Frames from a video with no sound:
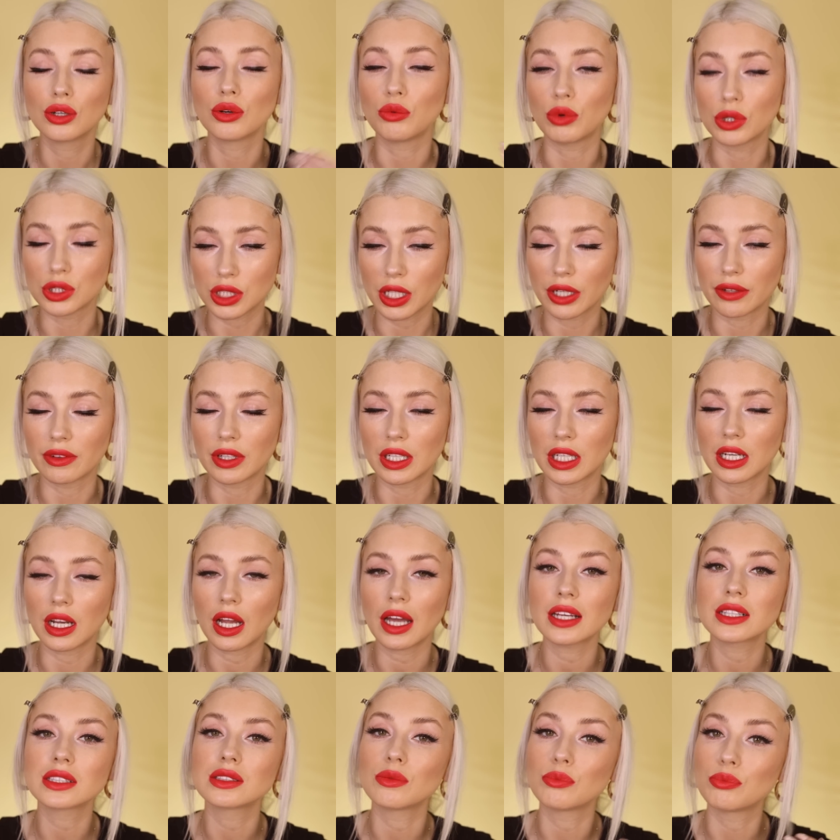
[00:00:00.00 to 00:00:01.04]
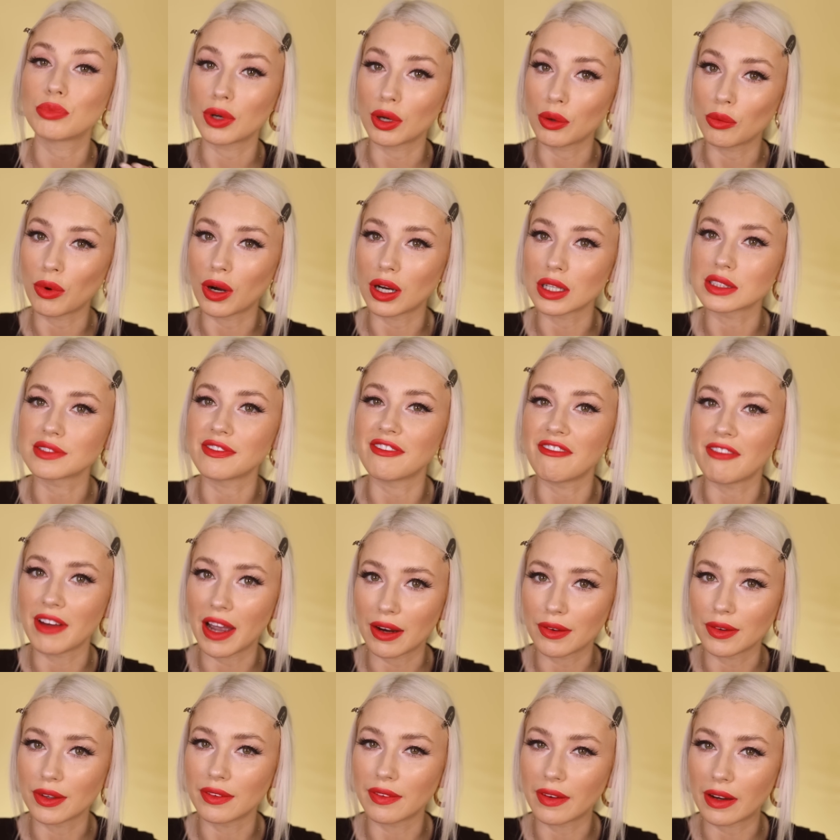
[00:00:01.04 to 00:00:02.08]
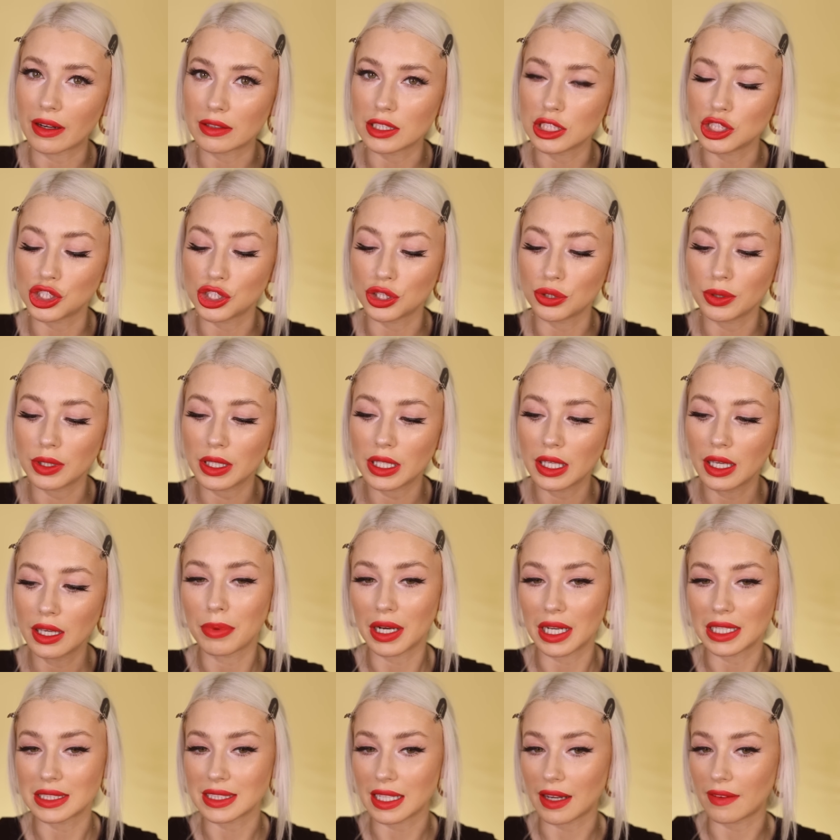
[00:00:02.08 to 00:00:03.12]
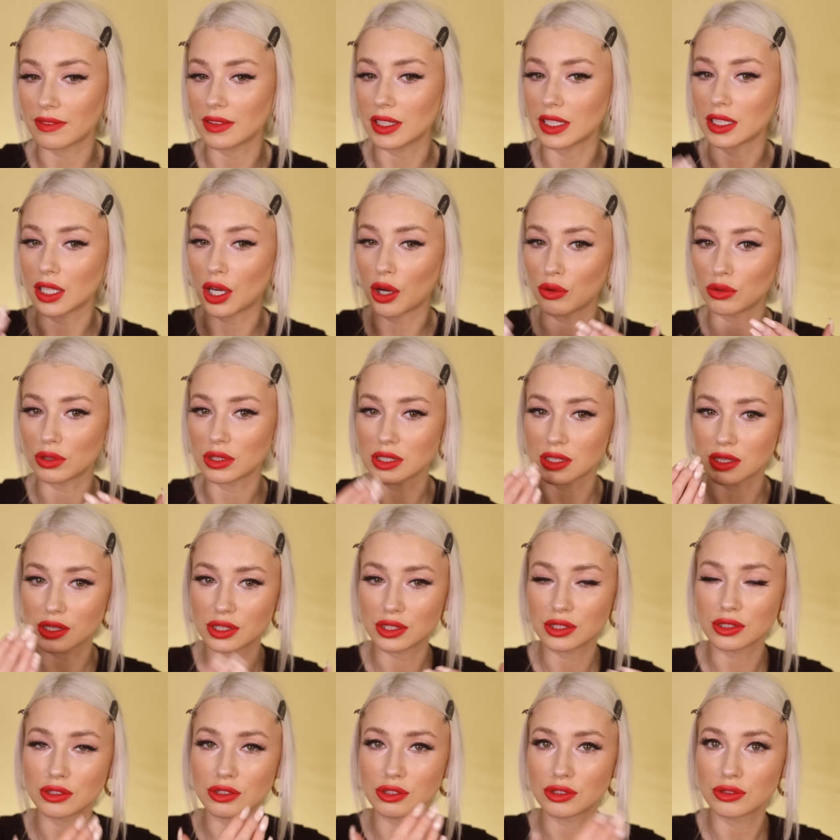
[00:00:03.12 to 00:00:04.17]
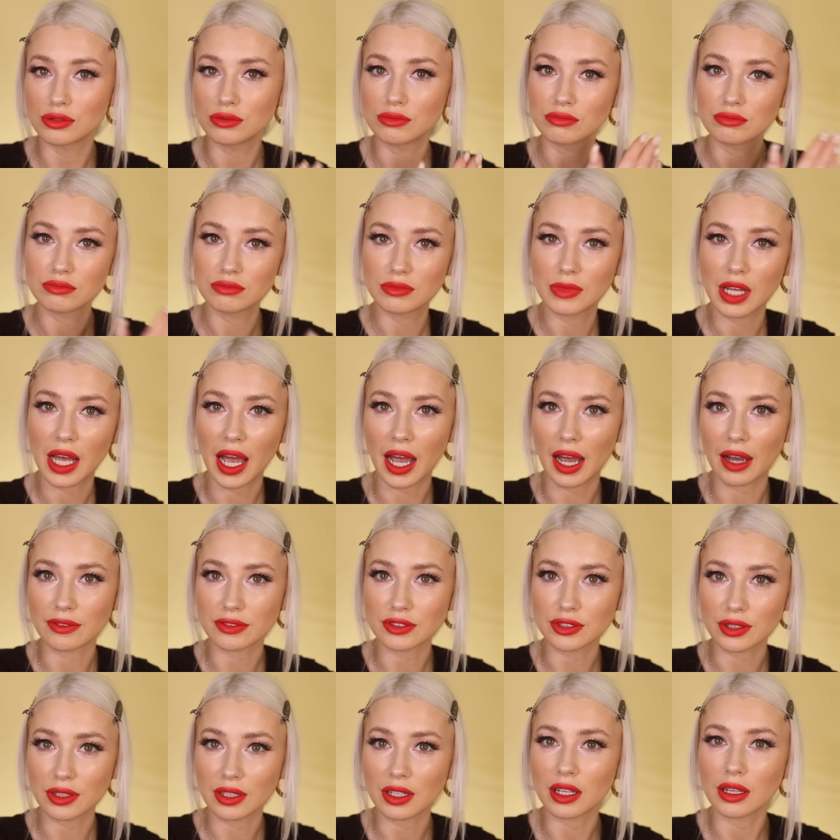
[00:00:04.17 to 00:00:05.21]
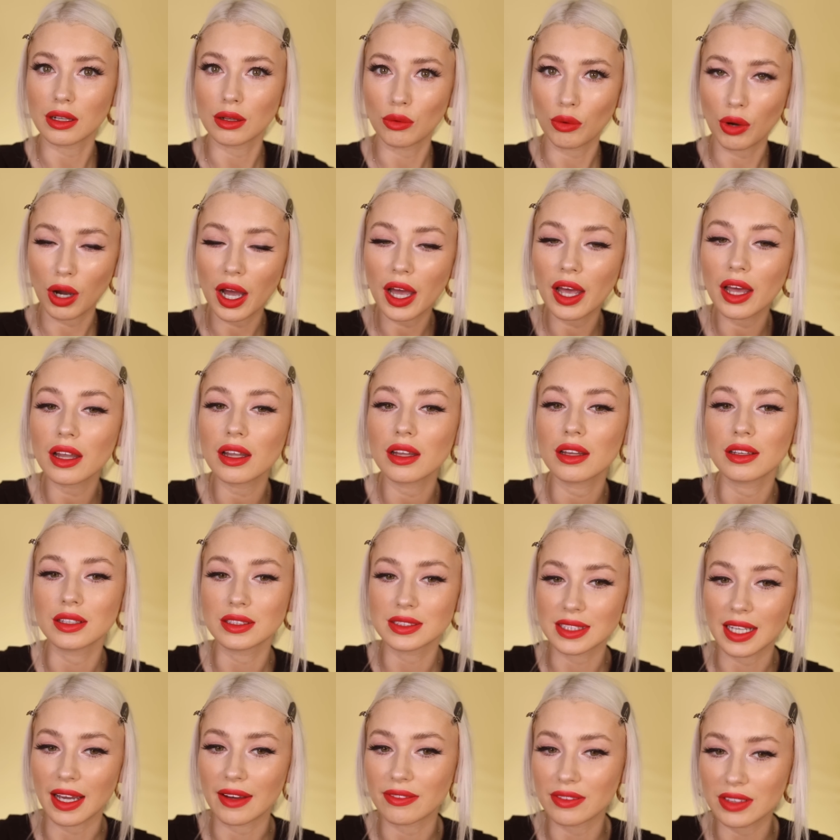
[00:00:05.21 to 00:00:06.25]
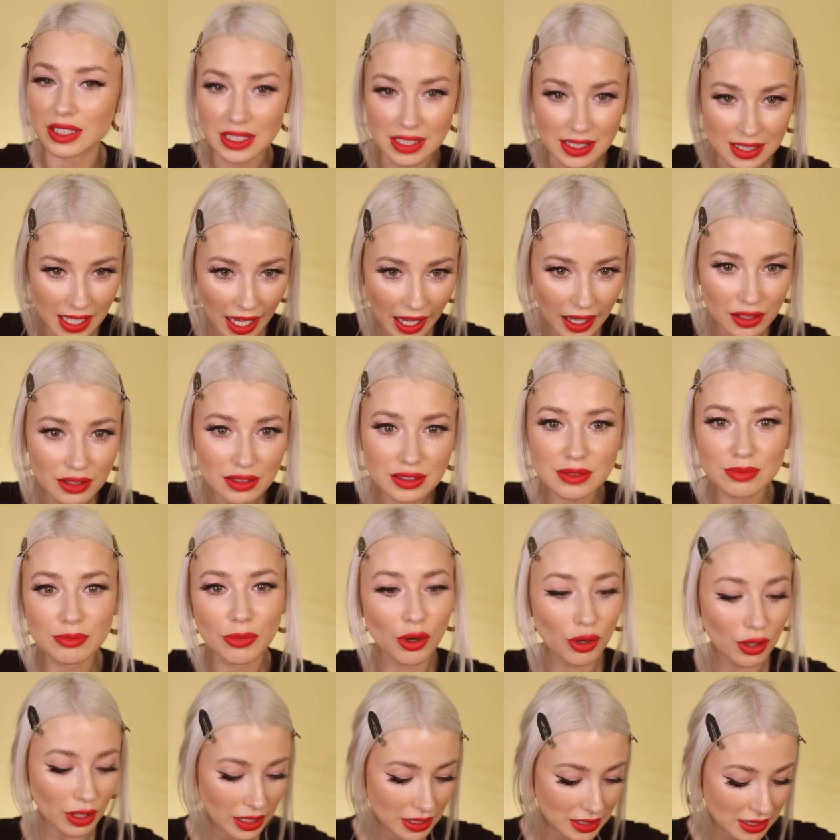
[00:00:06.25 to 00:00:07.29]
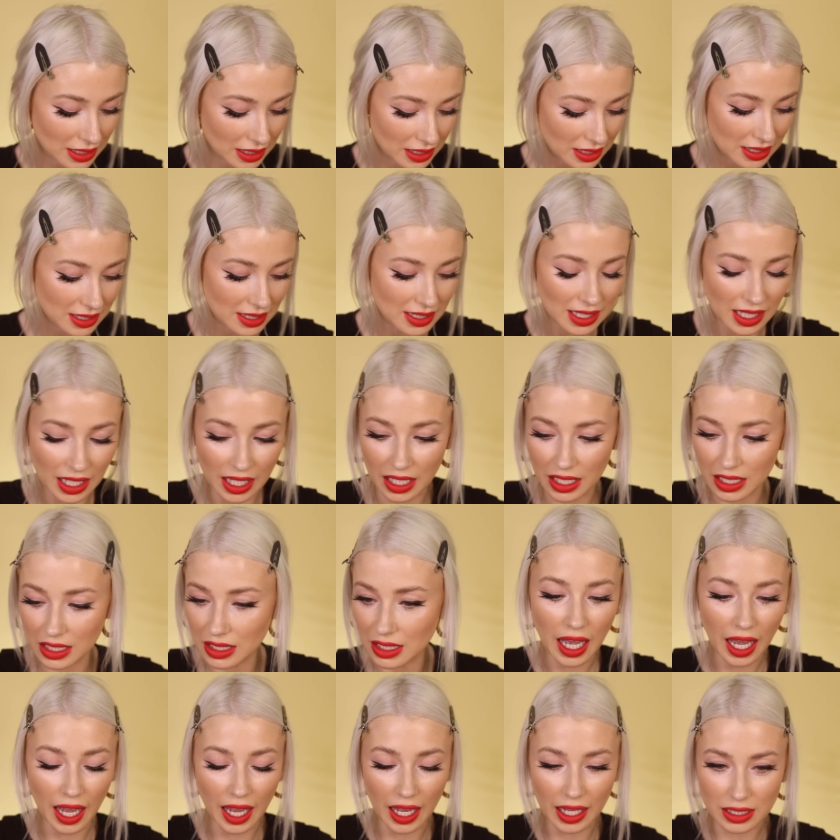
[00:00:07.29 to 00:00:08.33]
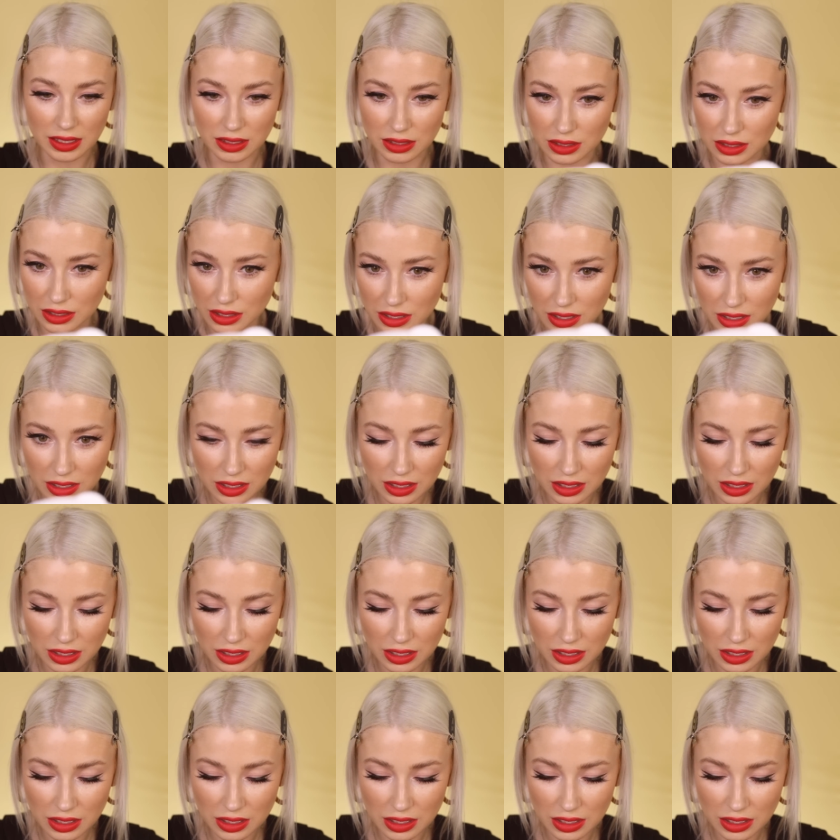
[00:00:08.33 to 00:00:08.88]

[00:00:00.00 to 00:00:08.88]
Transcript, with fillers: which I really liked, but it was very, very dewy. But I definitely noticed after a little while, it definitely settled more into the skin, and